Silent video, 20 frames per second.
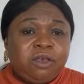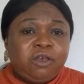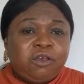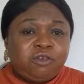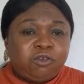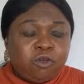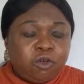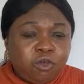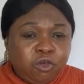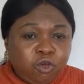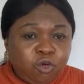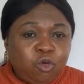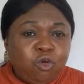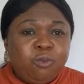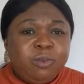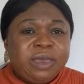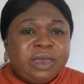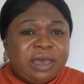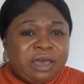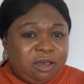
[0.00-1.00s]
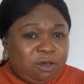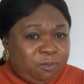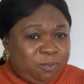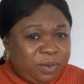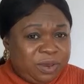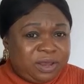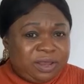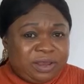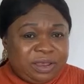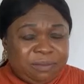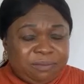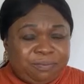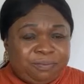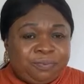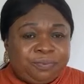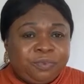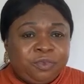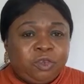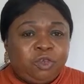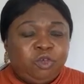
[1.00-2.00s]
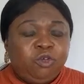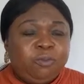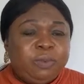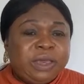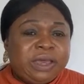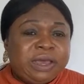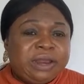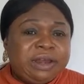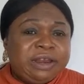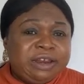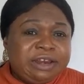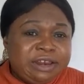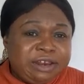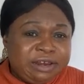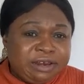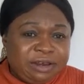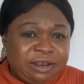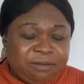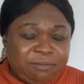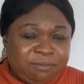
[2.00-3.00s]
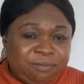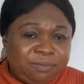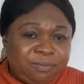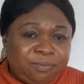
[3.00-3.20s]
So you will be helping them. You'll be cleaning them.